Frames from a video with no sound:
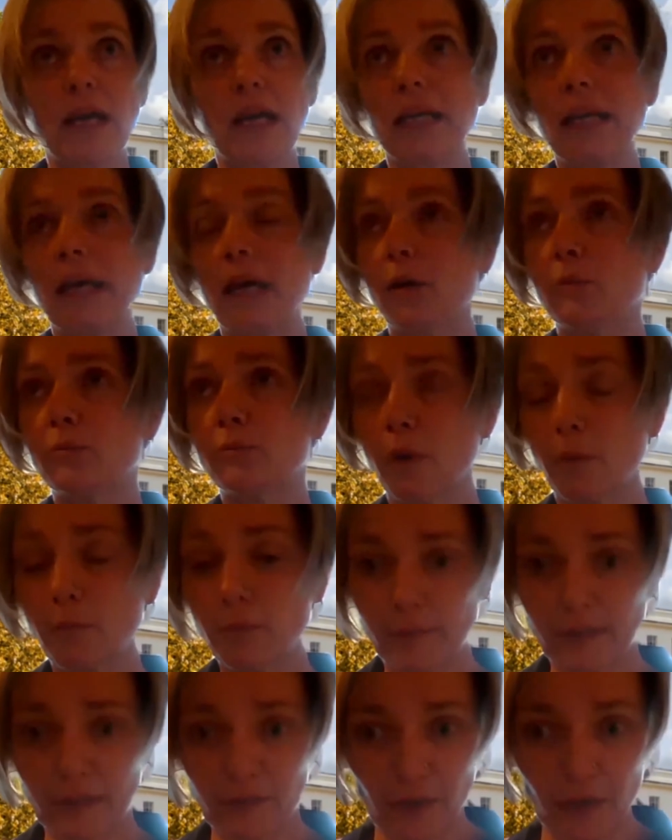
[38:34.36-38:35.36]
back now
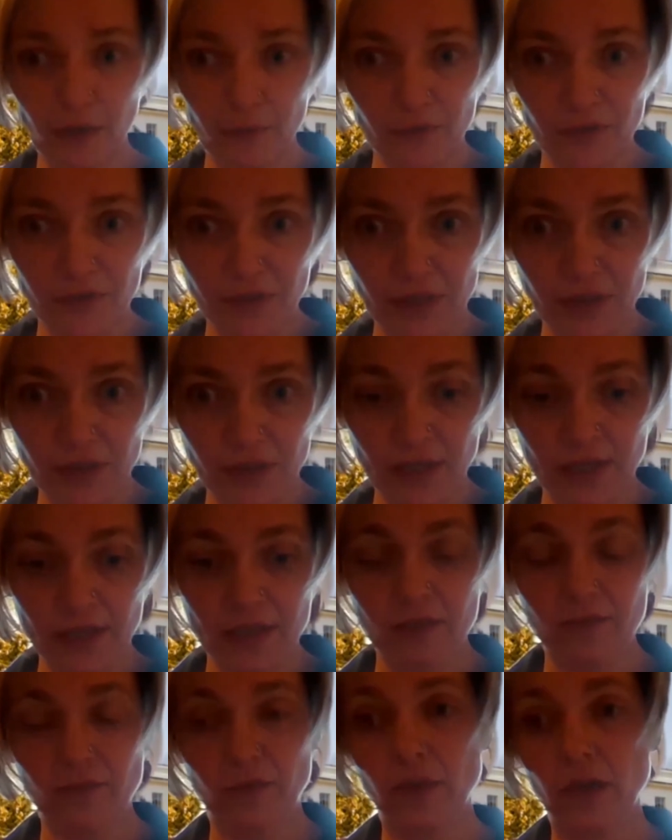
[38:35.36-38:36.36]
probably five or six
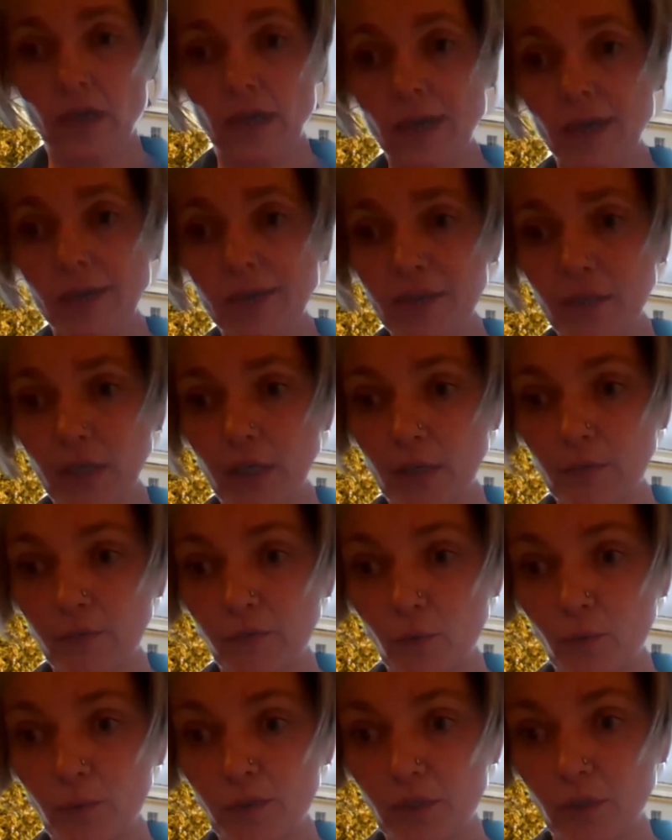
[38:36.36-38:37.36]
years for that. And
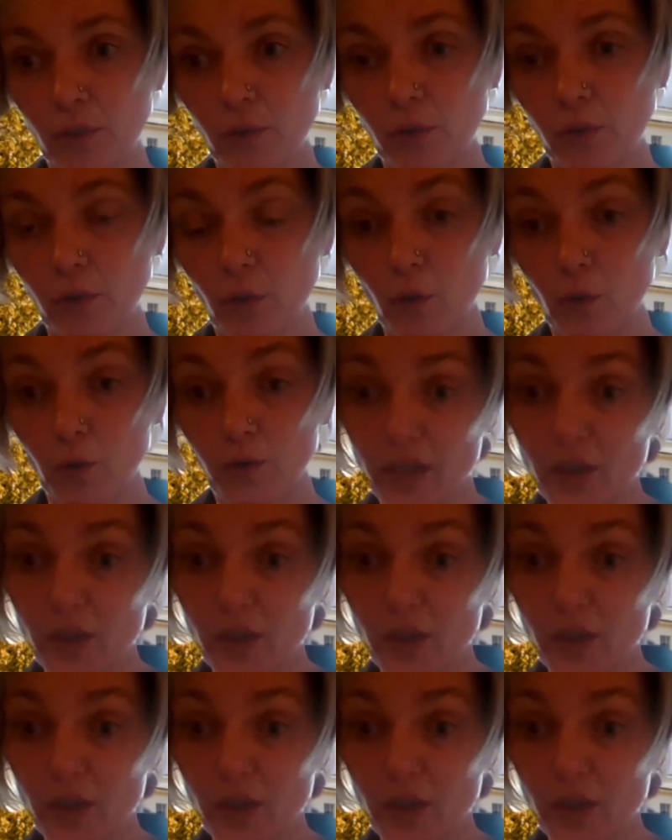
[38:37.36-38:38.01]
if you were to look at all